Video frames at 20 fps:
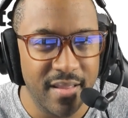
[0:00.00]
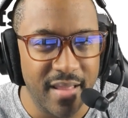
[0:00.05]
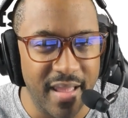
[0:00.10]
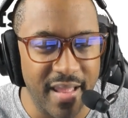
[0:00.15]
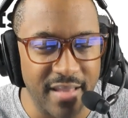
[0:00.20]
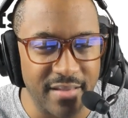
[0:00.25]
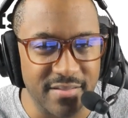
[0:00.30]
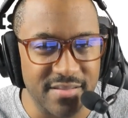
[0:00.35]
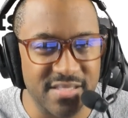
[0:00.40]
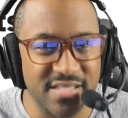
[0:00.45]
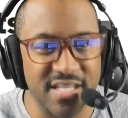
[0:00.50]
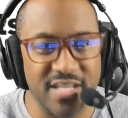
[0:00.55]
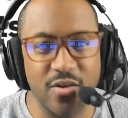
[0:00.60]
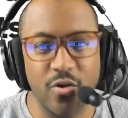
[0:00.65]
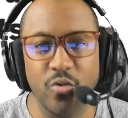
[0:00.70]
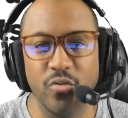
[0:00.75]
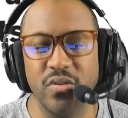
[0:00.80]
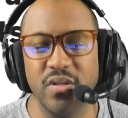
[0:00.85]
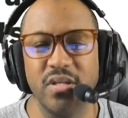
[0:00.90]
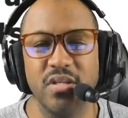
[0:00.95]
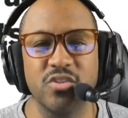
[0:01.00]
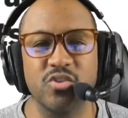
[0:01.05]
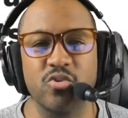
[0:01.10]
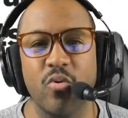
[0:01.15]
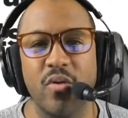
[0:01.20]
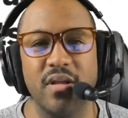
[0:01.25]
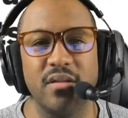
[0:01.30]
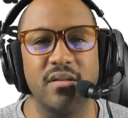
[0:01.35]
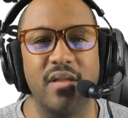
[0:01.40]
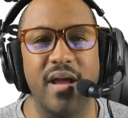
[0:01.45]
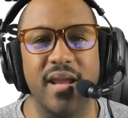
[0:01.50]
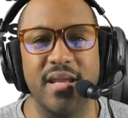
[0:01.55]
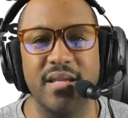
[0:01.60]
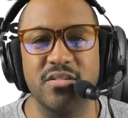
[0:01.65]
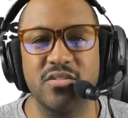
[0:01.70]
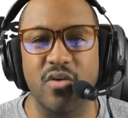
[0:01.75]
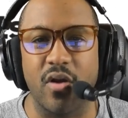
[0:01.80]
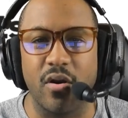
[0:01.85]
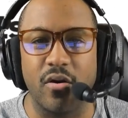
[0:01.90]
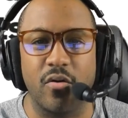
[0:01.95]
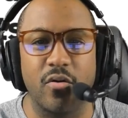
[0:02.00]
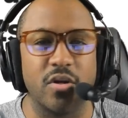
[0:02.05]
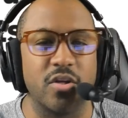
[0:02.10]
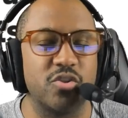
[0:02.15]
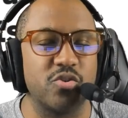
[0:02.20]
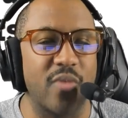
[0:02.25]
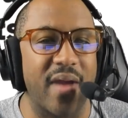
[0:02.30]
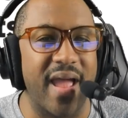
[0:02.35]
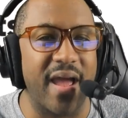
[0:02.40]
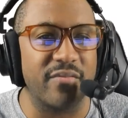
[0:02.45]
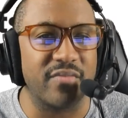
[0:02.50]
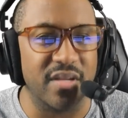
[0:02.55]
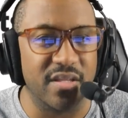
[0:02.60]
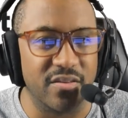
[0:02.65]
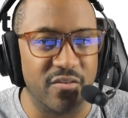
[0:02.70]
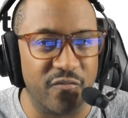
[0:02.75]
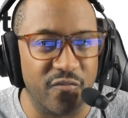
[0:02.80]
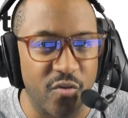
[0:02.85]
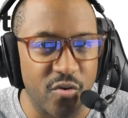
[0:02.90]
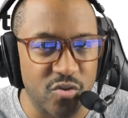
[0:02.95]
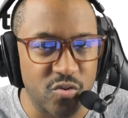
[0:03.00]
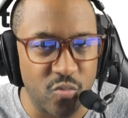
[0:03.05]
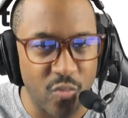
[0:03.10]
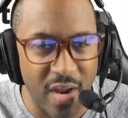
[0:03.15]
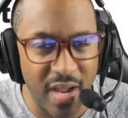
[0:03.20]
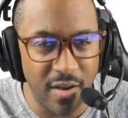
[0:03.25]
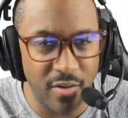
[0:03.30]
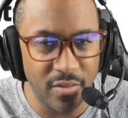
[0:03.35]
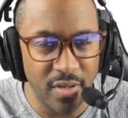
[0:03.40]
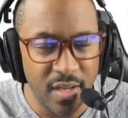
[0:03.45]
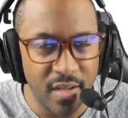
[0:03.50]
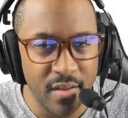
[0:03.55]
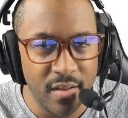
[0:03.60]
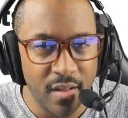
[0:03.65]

and see who the Detroit Lions are going to draft in the first round,